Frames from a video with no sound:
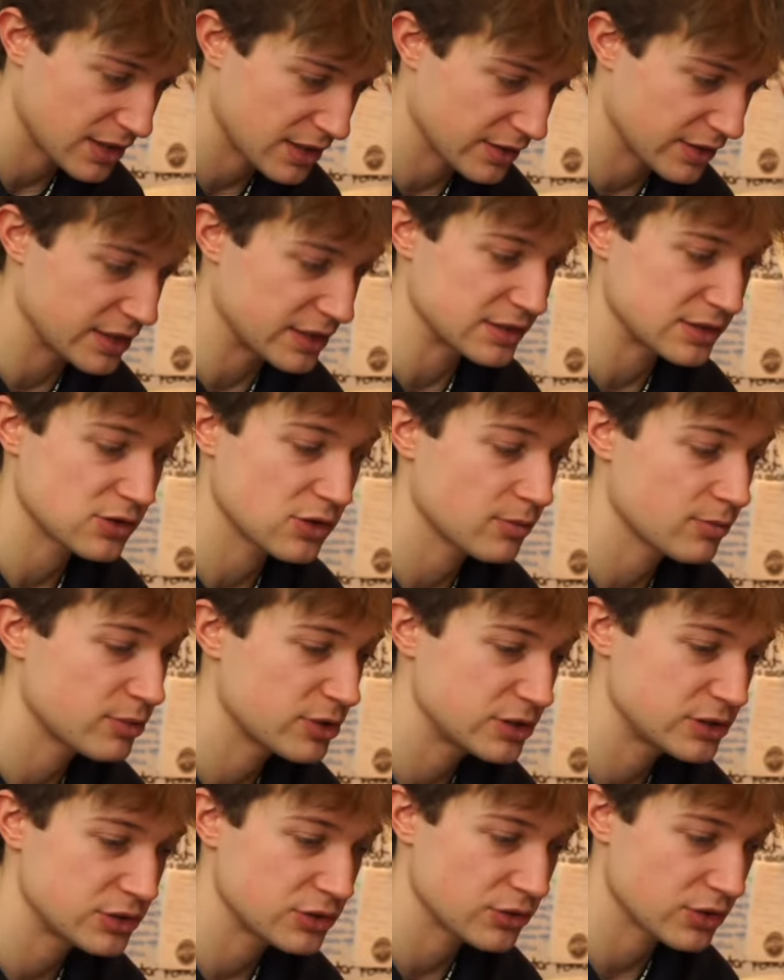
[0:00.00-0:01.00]
that is
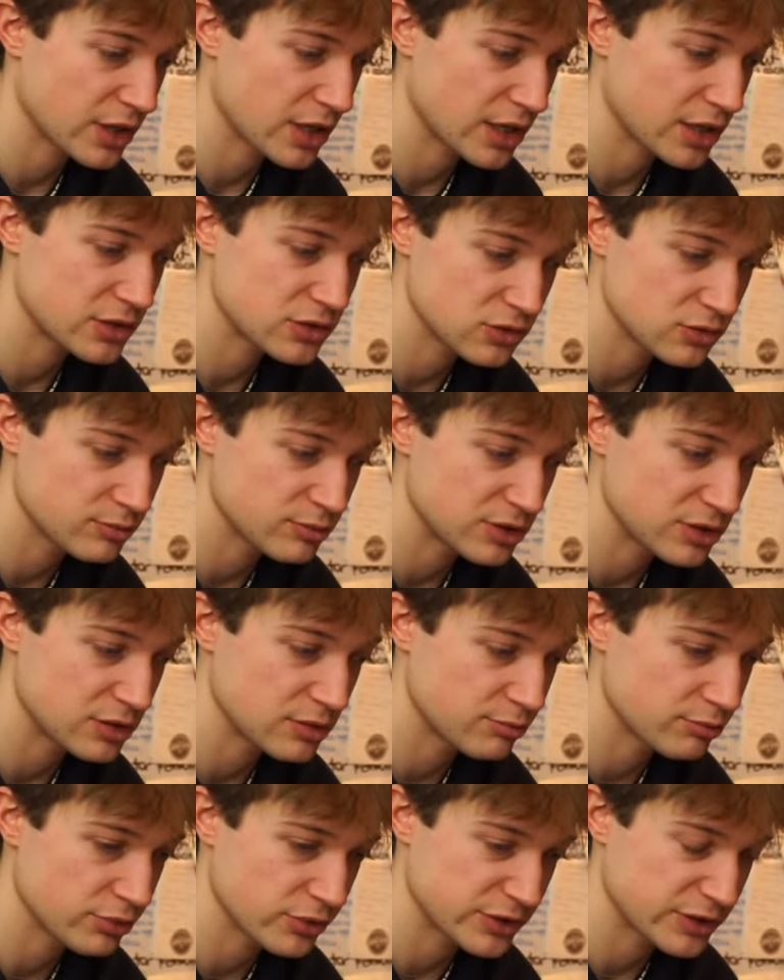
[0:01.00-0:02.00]
completely okay to be
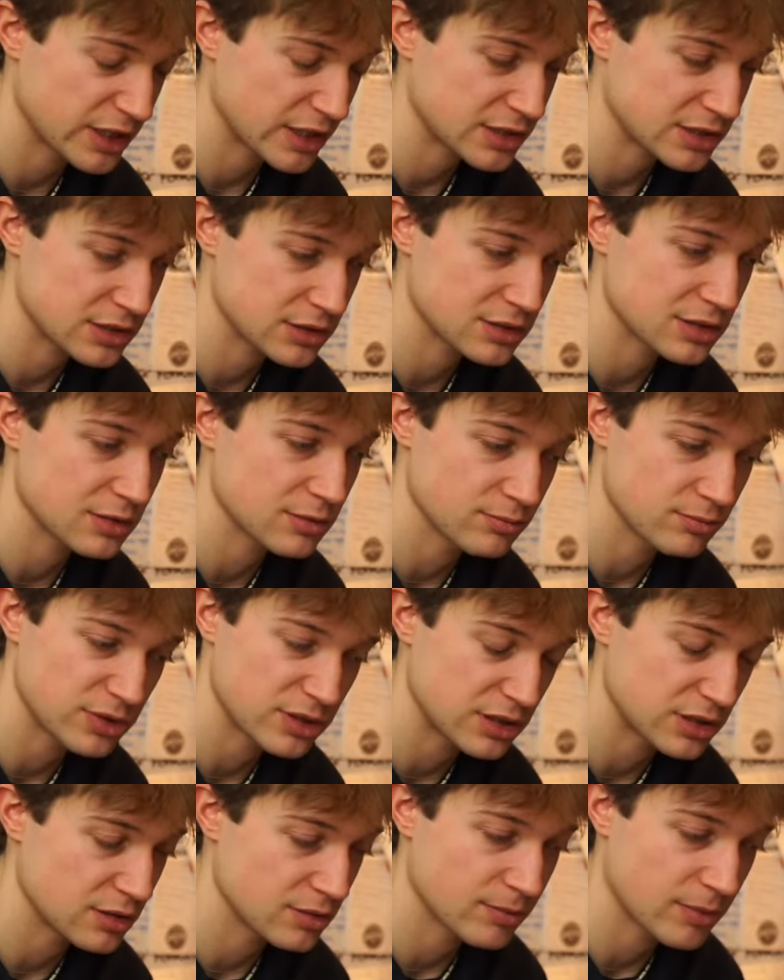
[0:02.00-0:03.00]
protected and
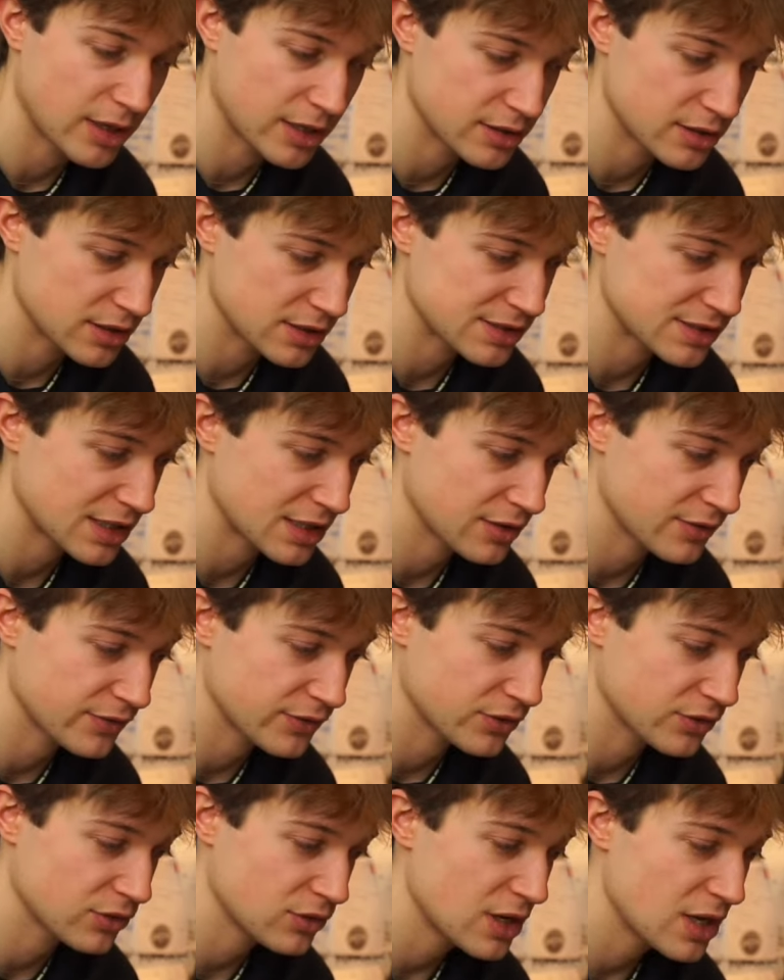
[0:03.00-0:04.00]
be in my inner self, you
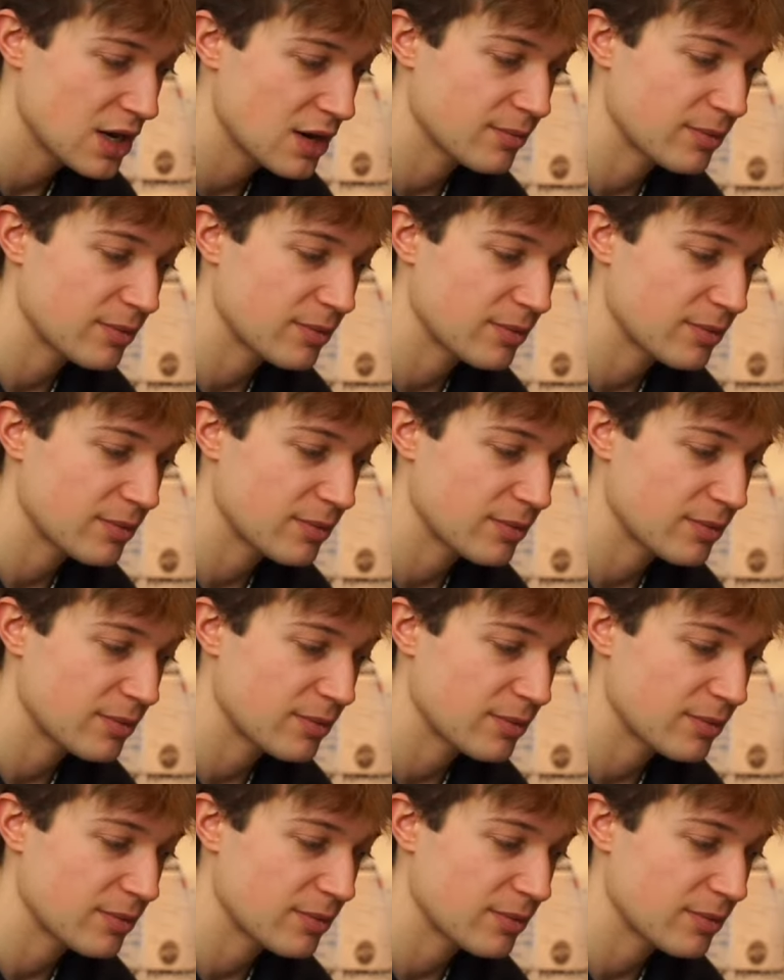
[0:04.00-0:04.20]
know.